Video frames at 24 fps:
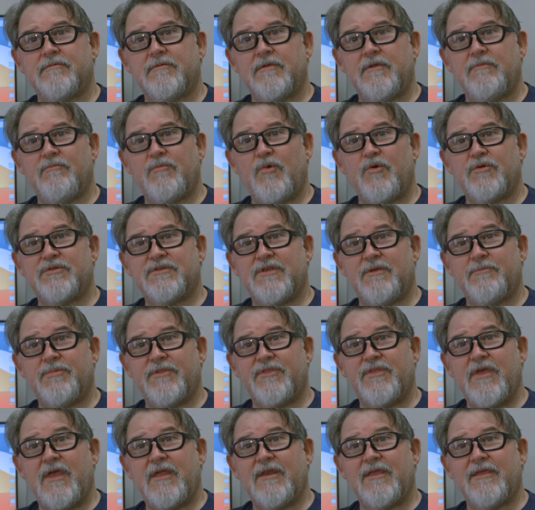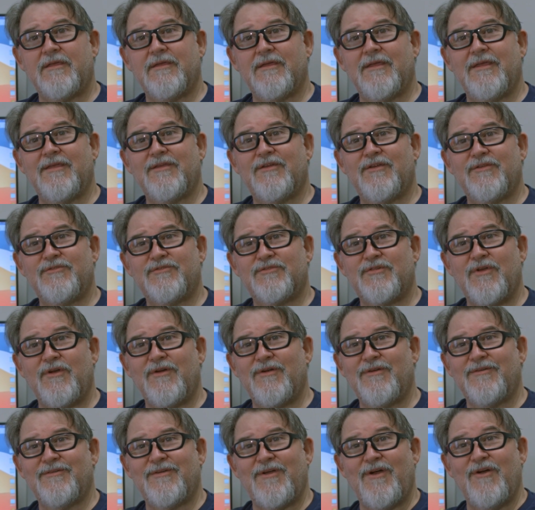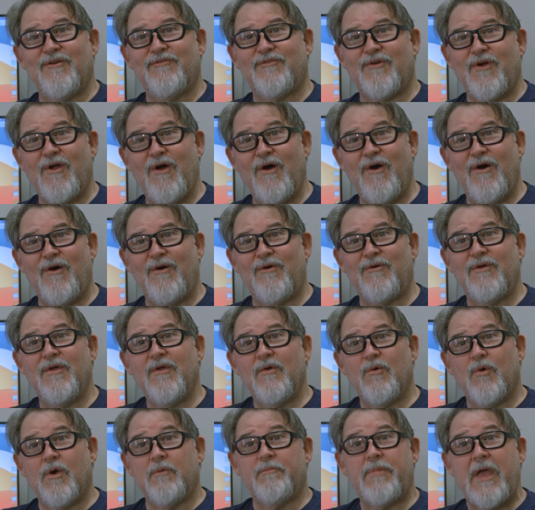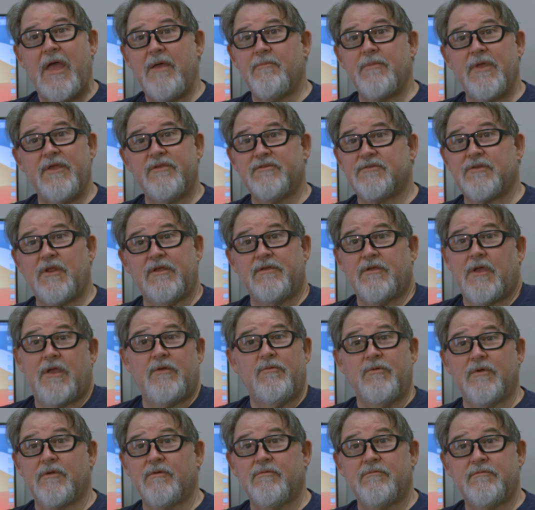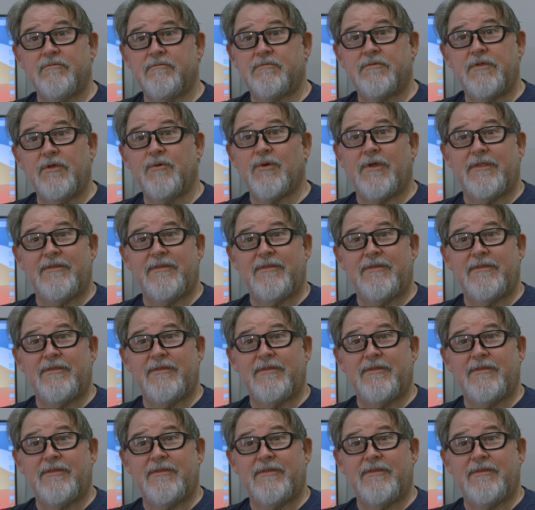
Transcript: and more sympathetic and concerned overall, where Batman's like, hey, we're going to do it.